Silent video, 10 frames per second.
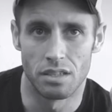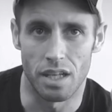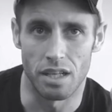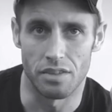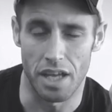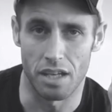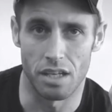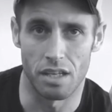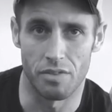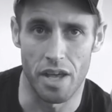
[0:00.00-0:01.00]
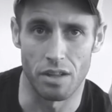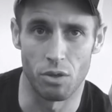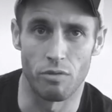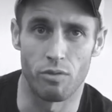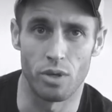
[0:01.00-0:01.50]
That
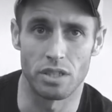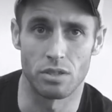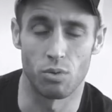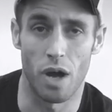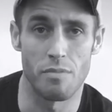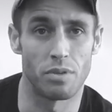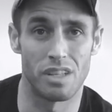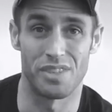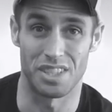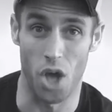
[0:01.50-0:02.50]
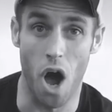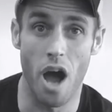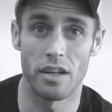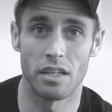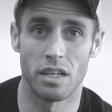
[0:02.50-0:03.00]
little voice who I believe is
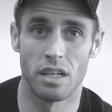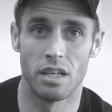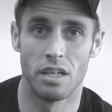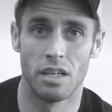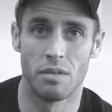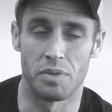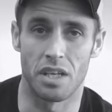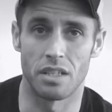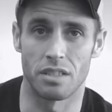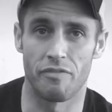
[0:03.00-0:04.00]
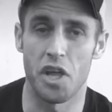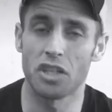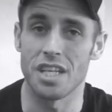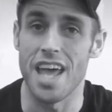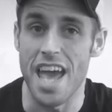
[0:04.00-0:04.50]
God. Because if
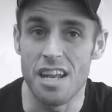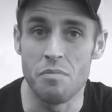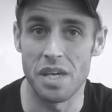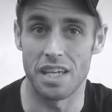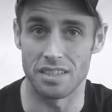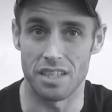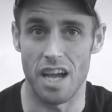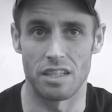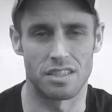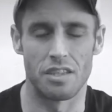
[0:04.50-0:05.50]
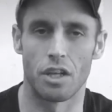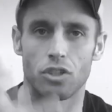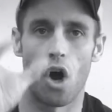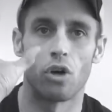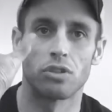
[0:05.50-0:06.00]
there's an enemy inside us, then there's
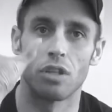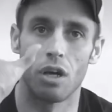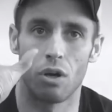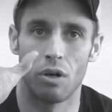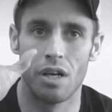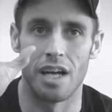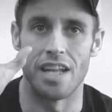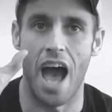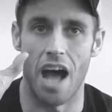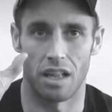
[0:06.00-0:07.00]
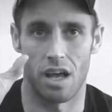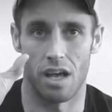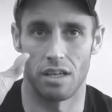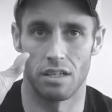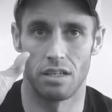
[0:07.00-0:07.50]
also an
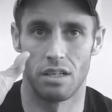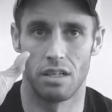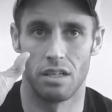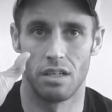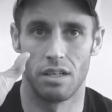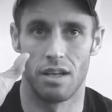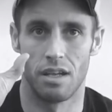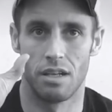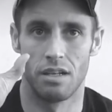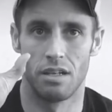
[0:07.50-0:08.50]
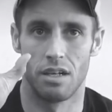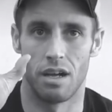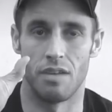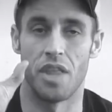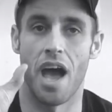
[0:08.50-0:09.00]
ally.
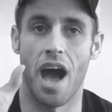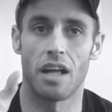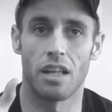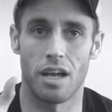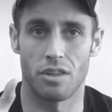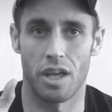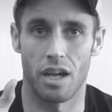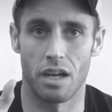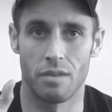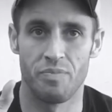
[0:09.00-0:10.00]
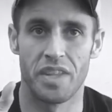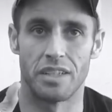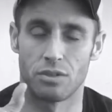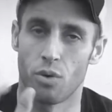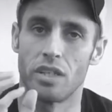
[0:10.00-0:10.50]
And the ally there
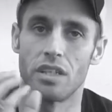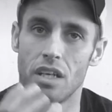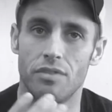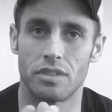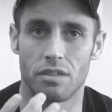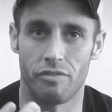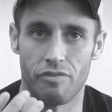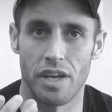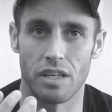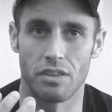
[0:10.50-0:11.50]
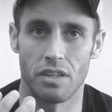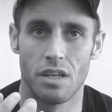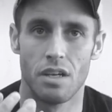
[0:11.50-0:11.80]
is going to give us the faith